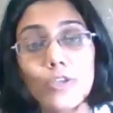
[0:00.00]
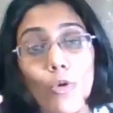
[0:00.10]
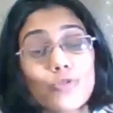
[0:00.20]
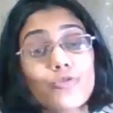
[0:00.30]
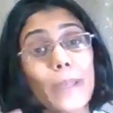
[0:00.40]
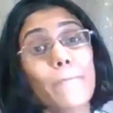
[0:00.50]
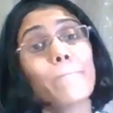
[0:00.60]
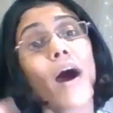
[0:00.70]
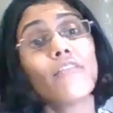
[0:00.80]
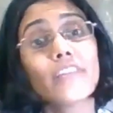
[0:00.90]
we're also
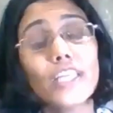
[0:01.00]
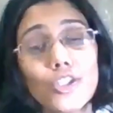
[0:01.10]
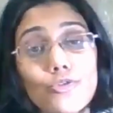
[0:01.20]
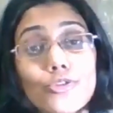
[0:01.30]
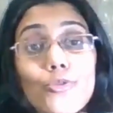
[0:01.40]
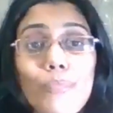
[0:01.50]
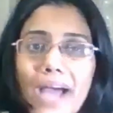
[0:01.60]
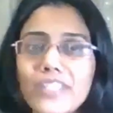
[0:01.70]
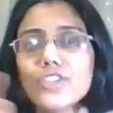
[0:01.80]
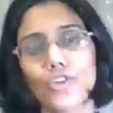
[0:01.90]
empowering you to
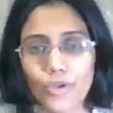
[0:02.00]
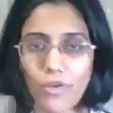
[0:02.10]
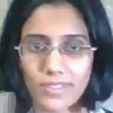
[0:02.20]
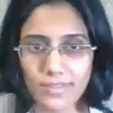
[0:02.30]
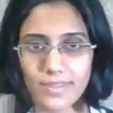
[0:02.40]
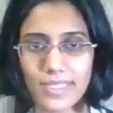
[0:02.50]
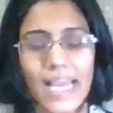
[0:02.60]
manage your toxins.